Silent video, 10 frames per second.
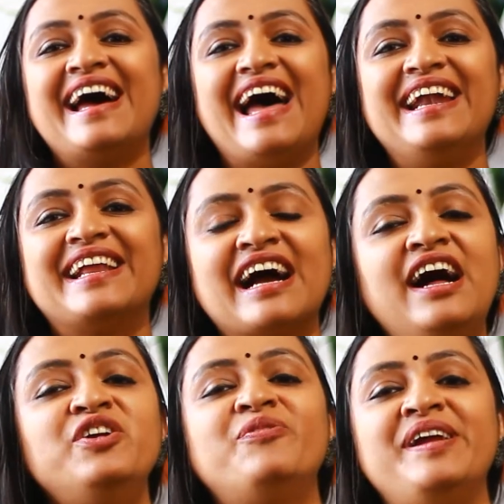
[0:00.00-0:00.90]
and
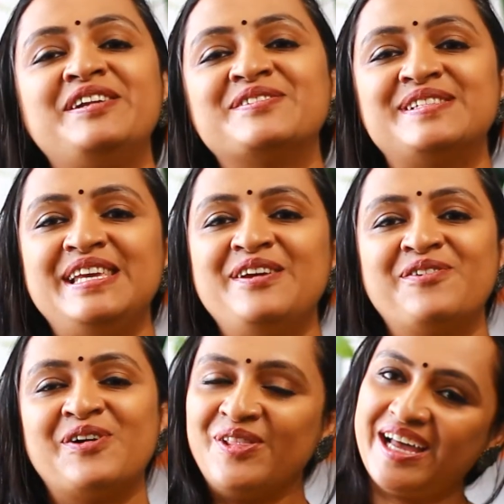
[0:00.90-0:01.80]
can't wait to see
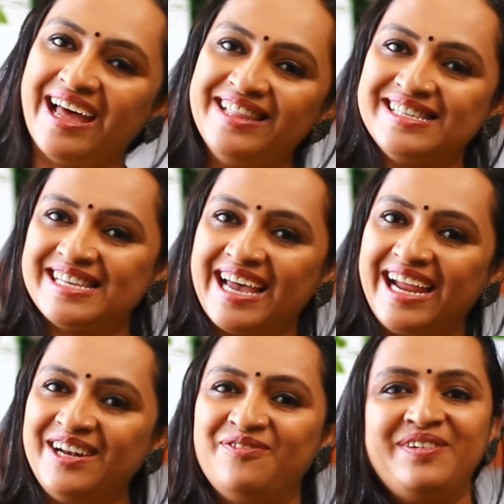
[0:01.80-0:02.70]
you on the other
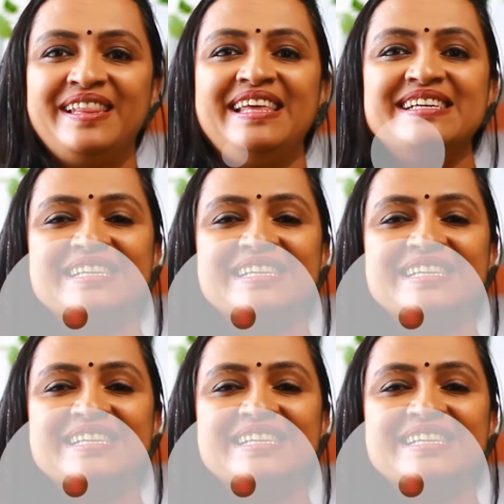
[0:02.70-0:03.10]
side with these